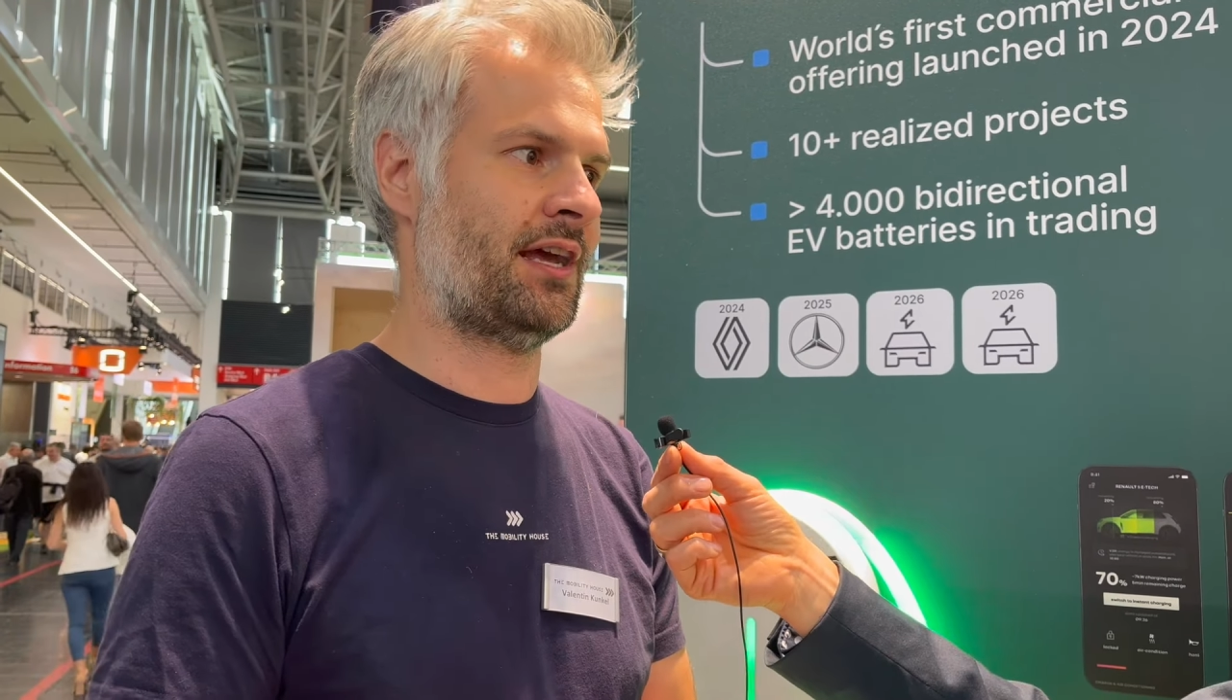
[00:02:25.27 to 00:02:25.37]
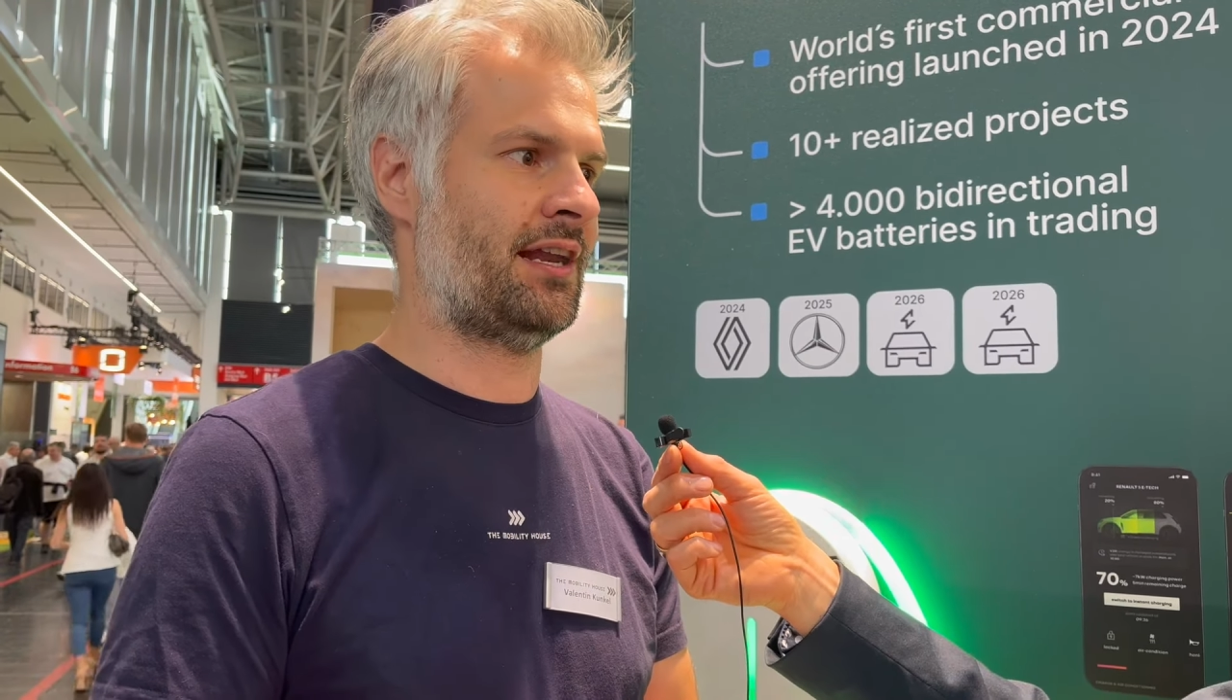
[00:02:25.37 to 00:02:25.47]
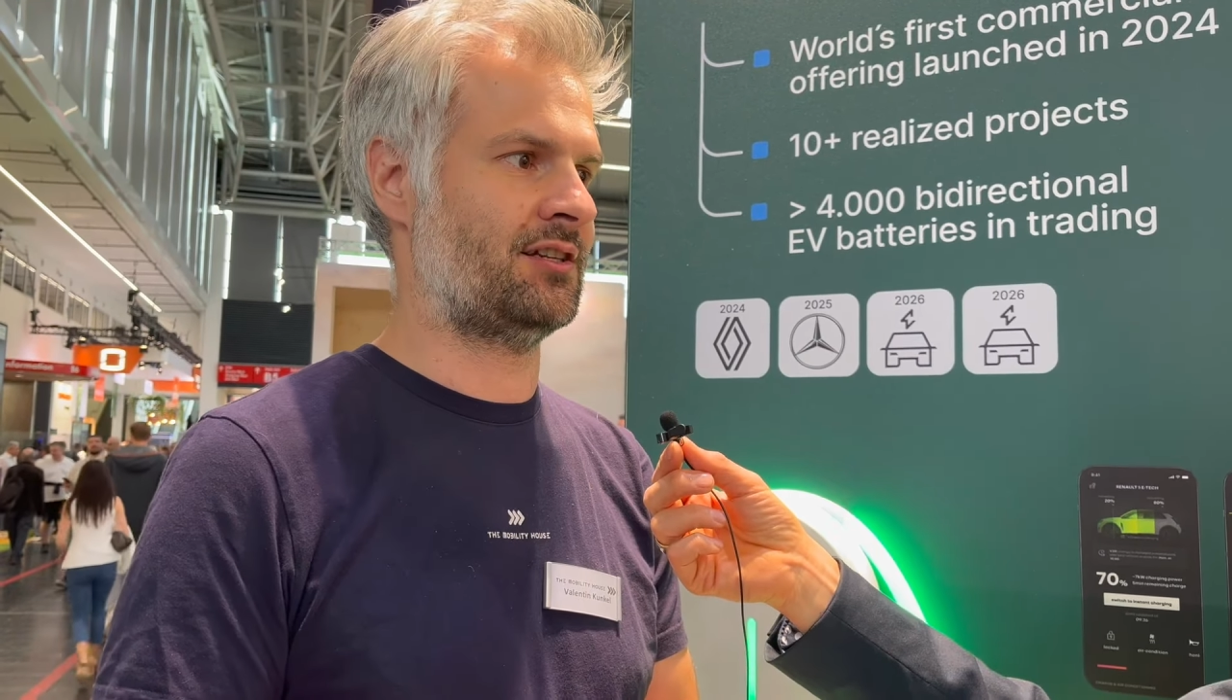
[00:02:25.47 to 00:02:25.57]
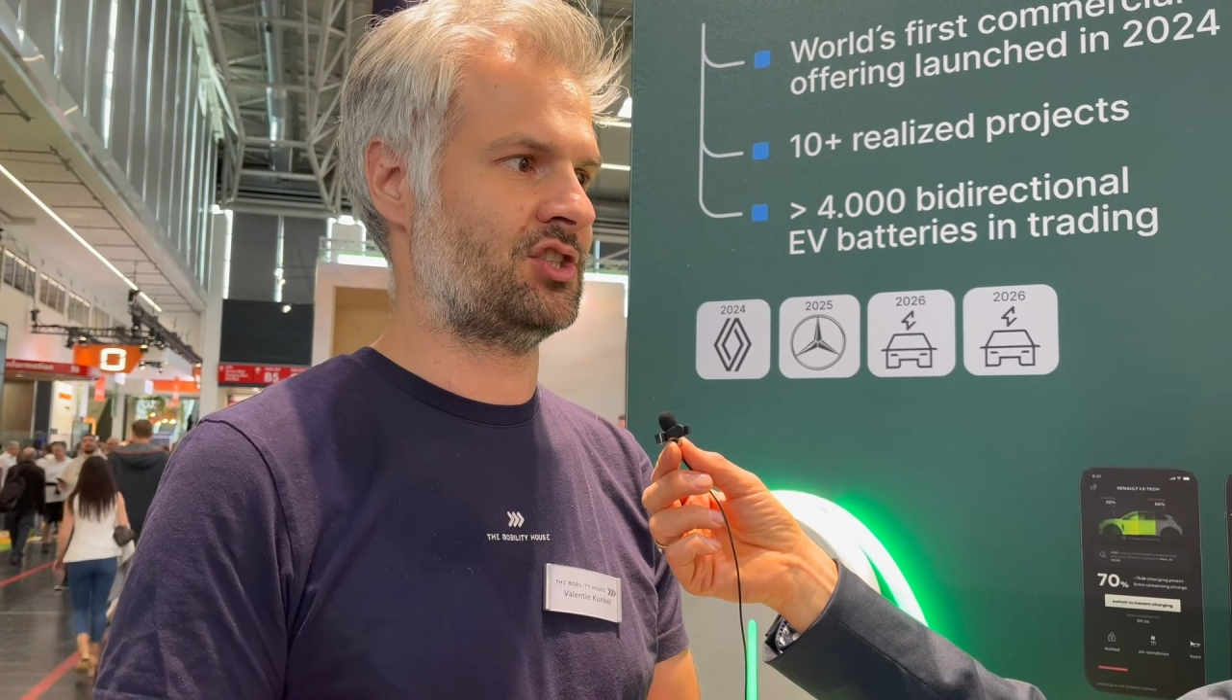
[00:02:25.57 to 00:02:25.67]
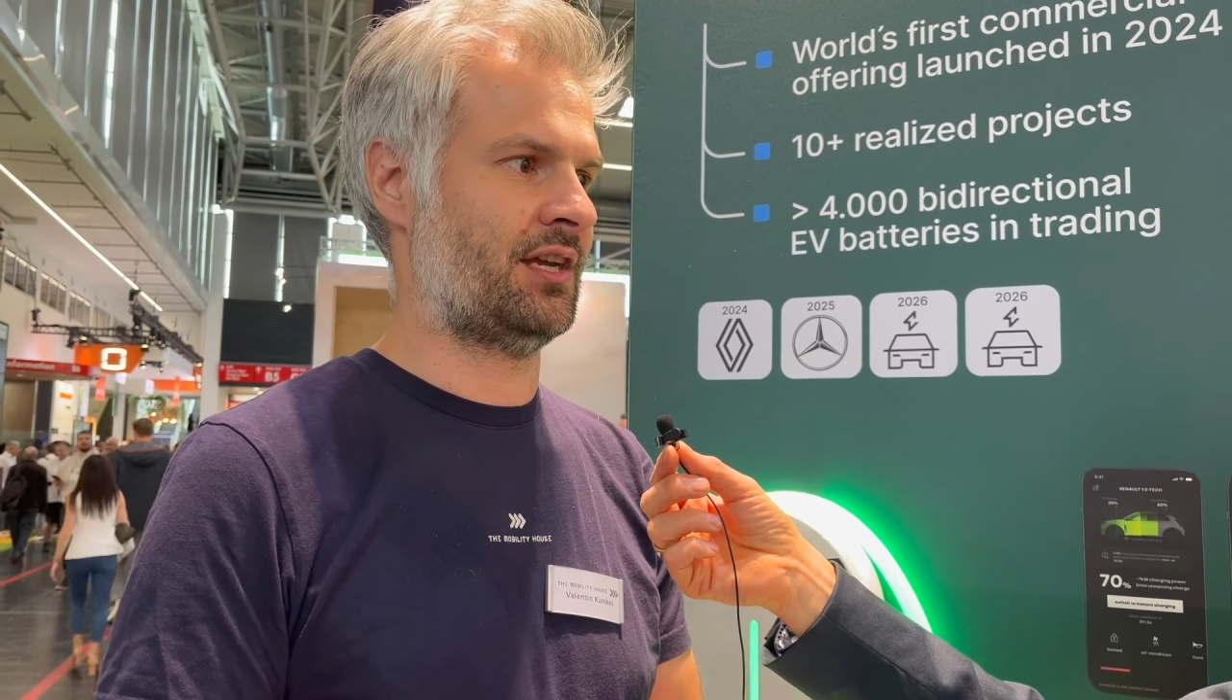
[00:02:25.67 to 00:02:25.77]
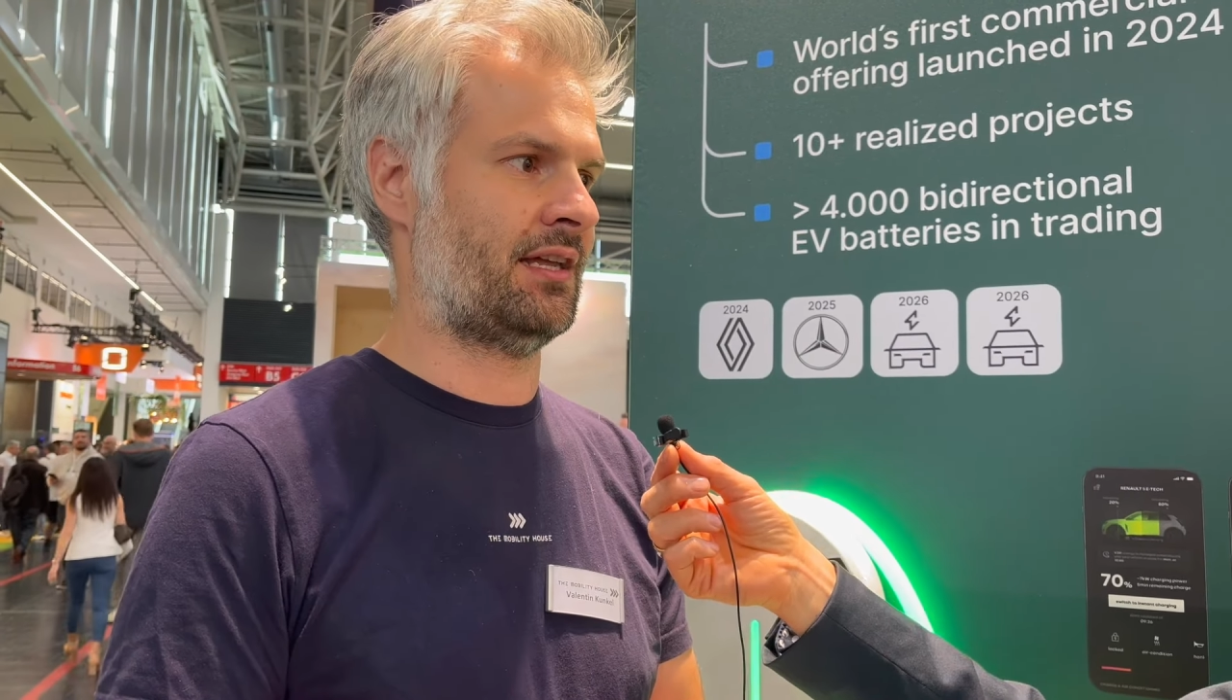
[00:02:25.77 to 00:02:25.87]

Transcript: energy,